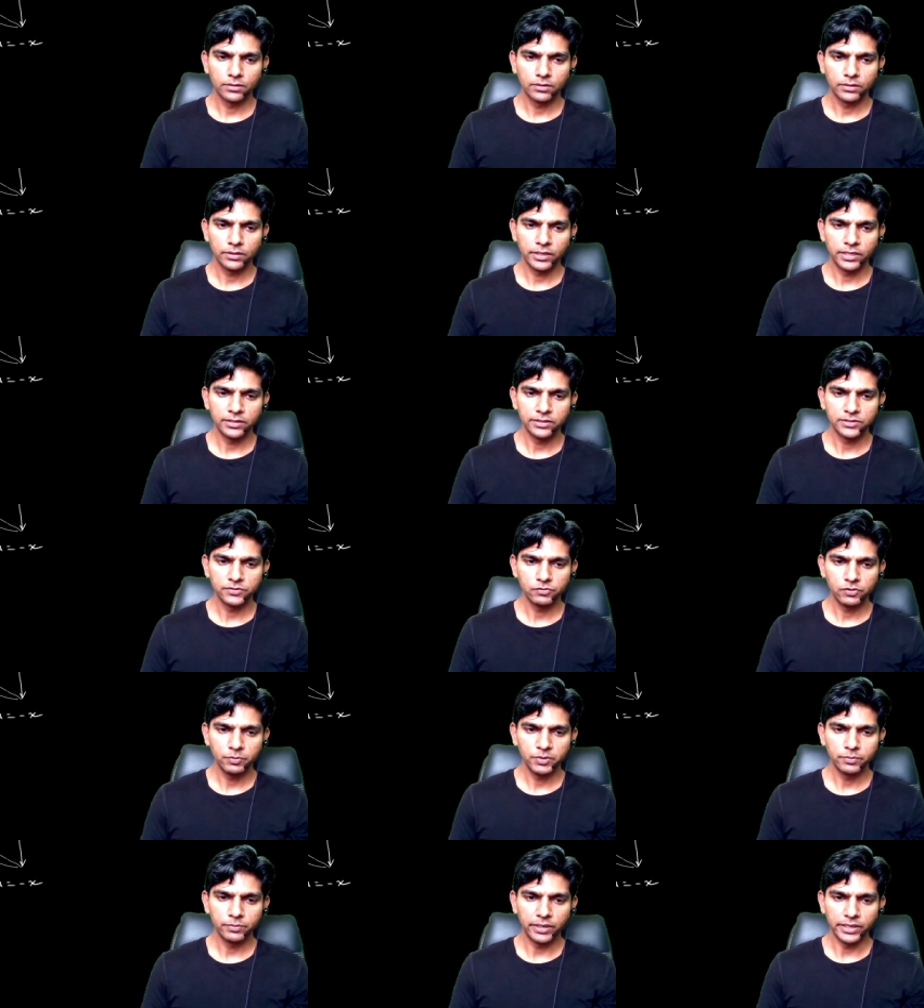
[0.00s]
and this will
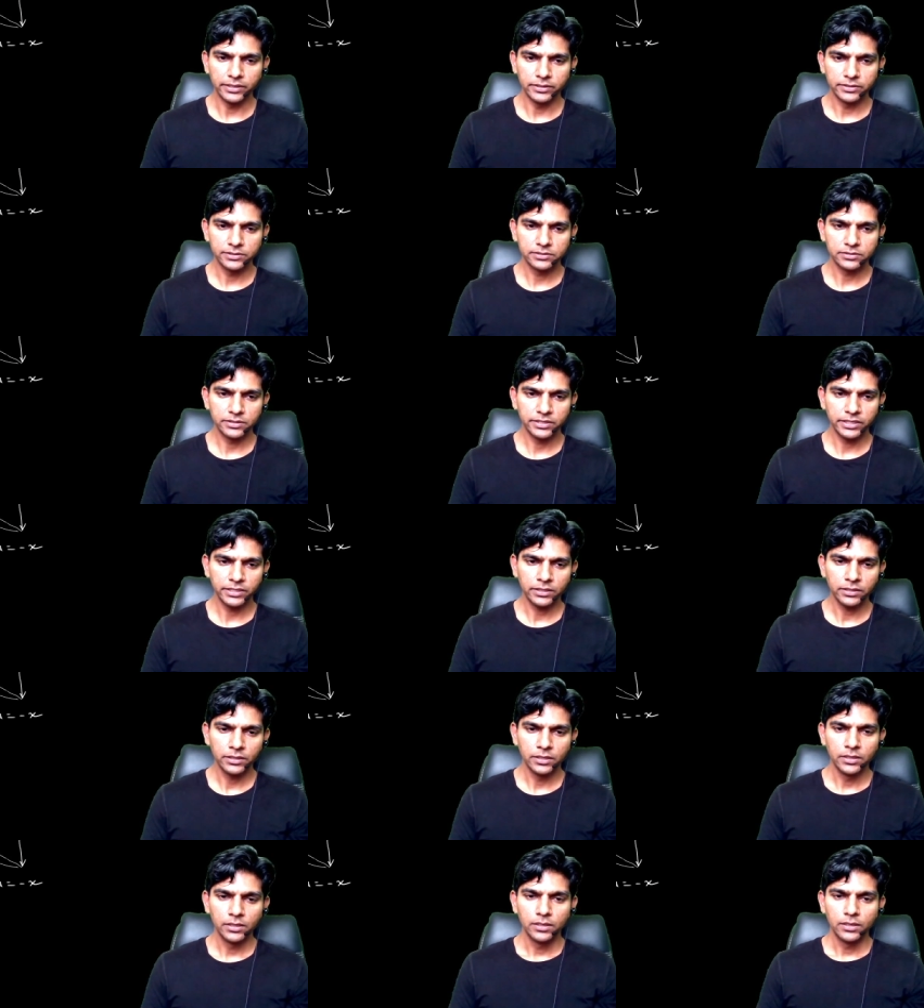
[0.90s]
be -3.
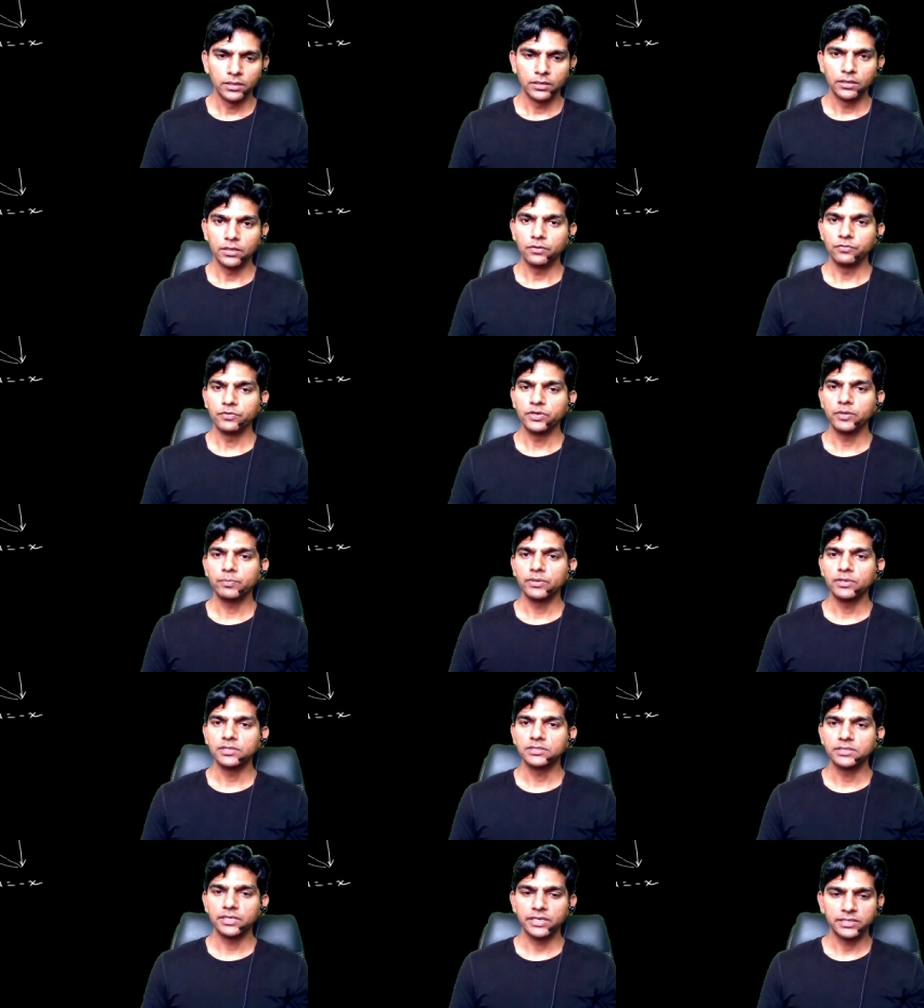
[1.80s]
Now V
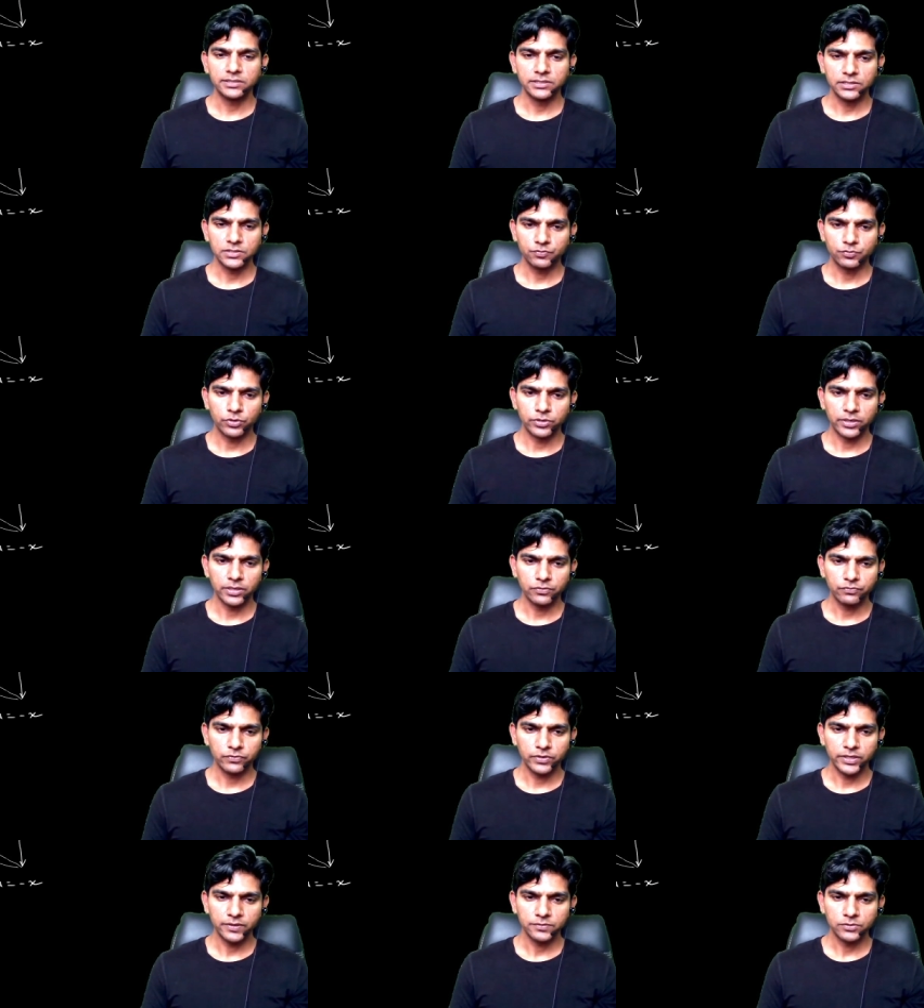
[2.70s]
plus X is
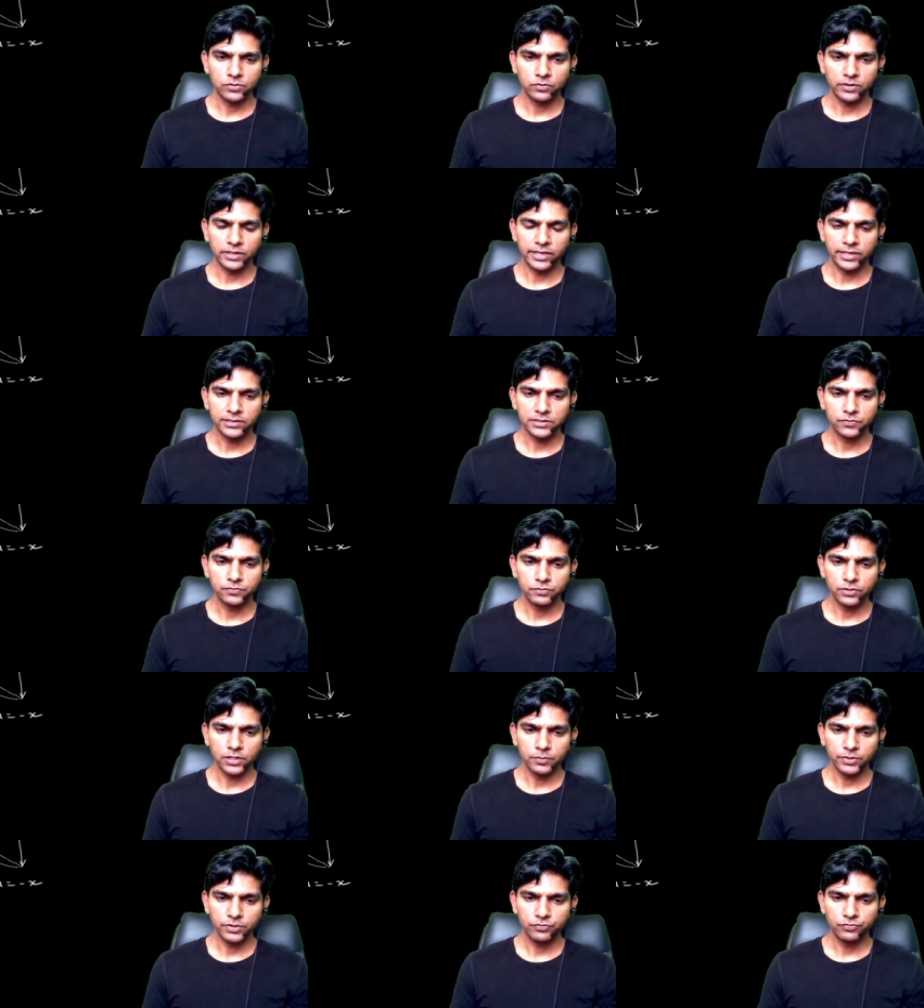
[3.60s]
45, so X
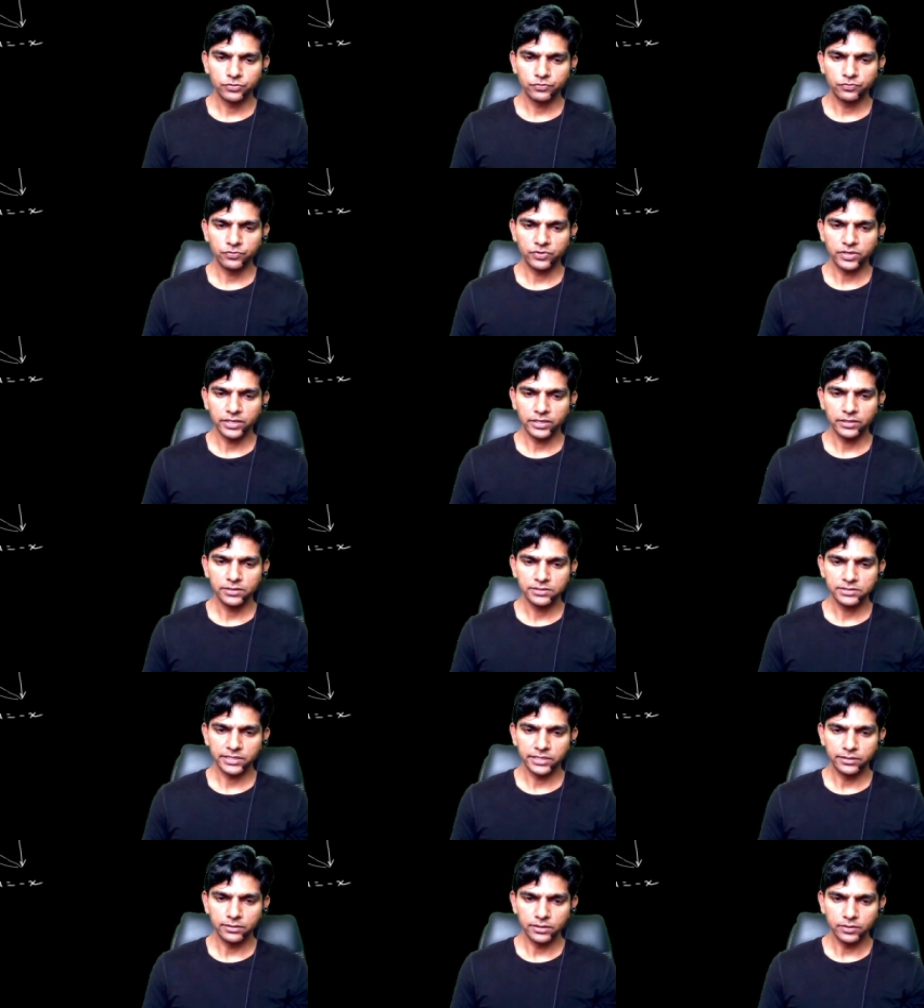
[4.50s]
will be 15
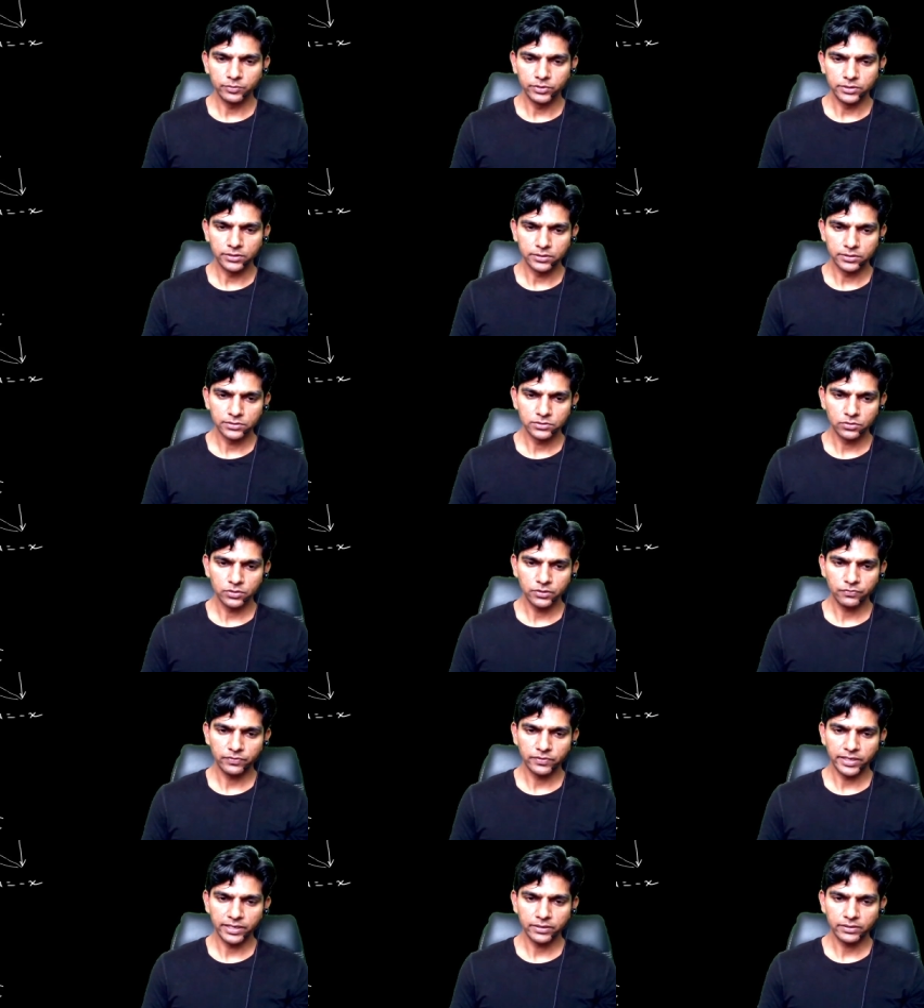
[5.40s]
centimeters. So
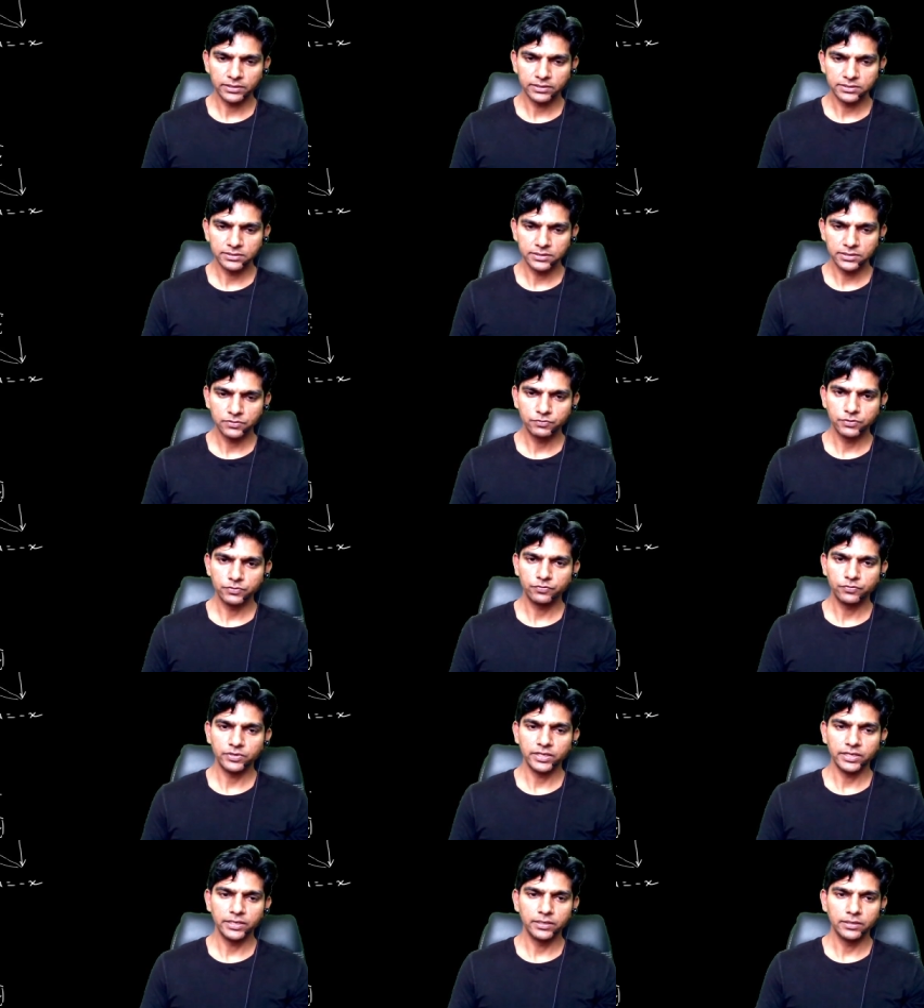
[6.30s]
if X is
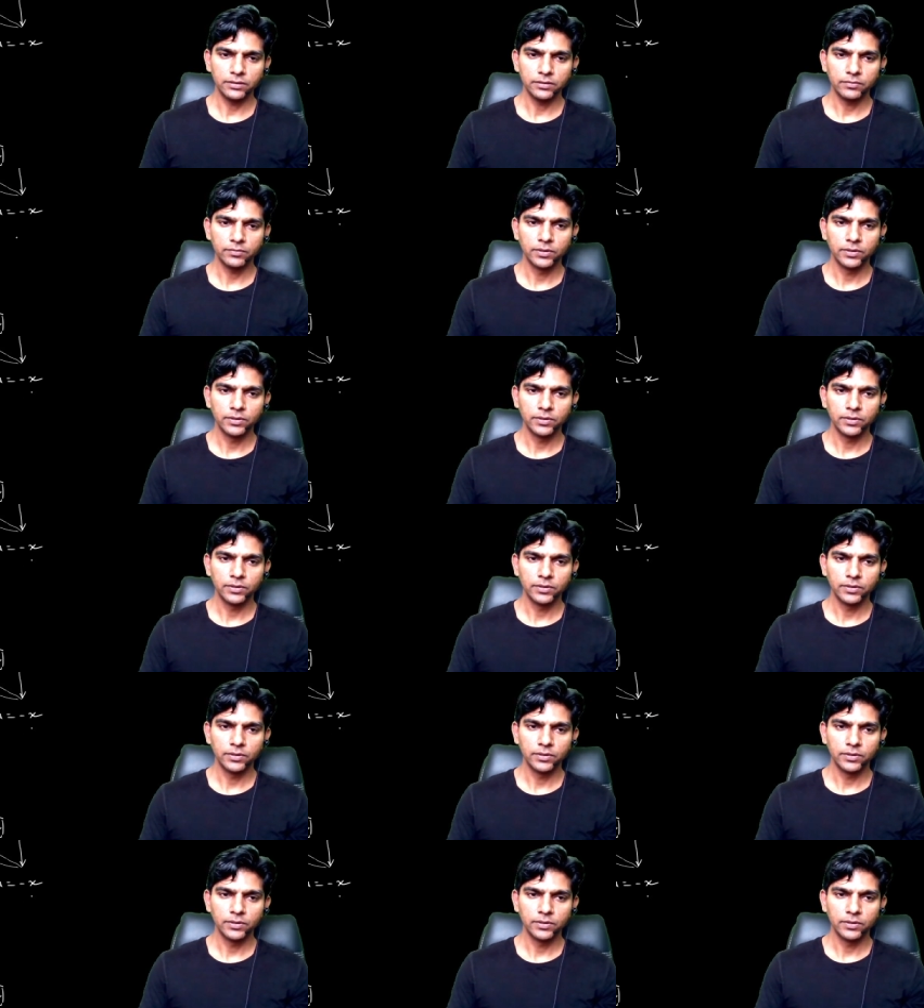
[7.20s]
15,